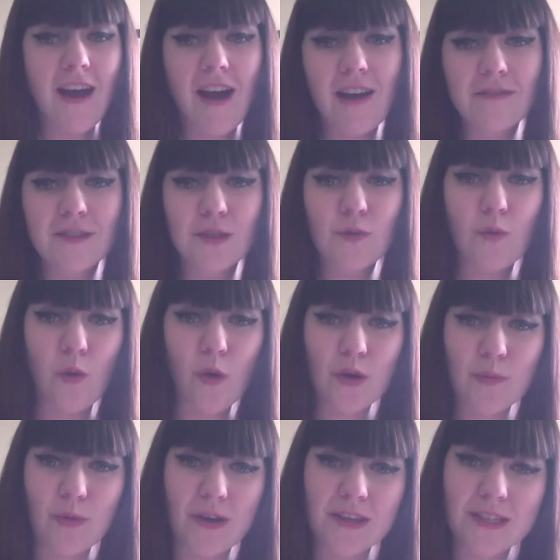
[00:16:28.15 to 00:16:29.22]
After the Warner
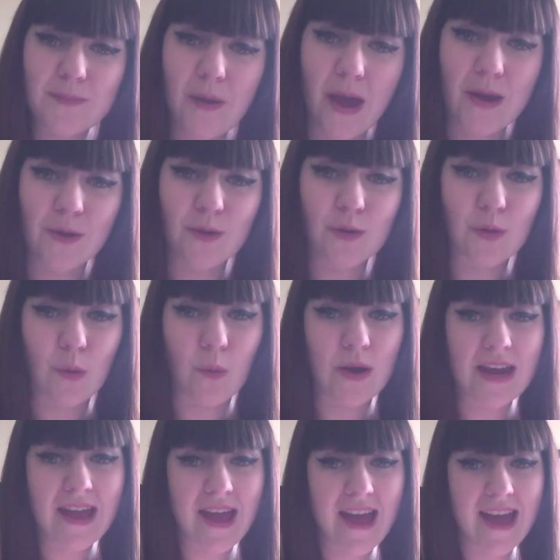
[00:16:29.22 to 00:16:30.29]
Brothers panel, we
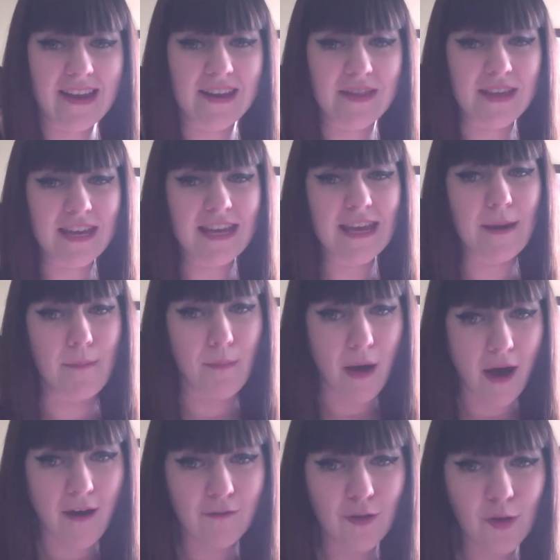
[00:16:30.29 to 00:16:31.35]
had the
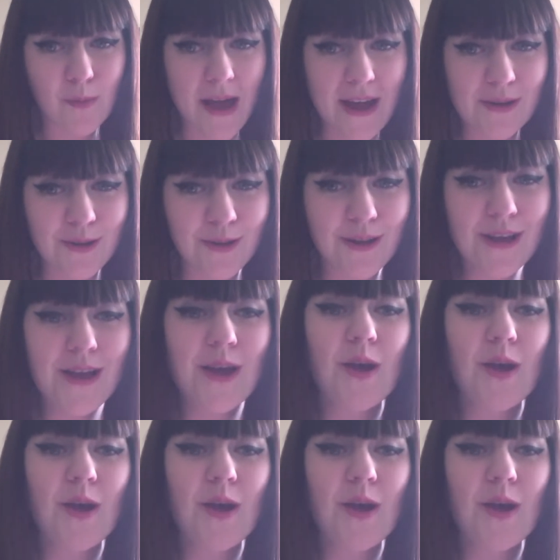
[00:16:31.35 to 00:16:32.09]
Marvel panel,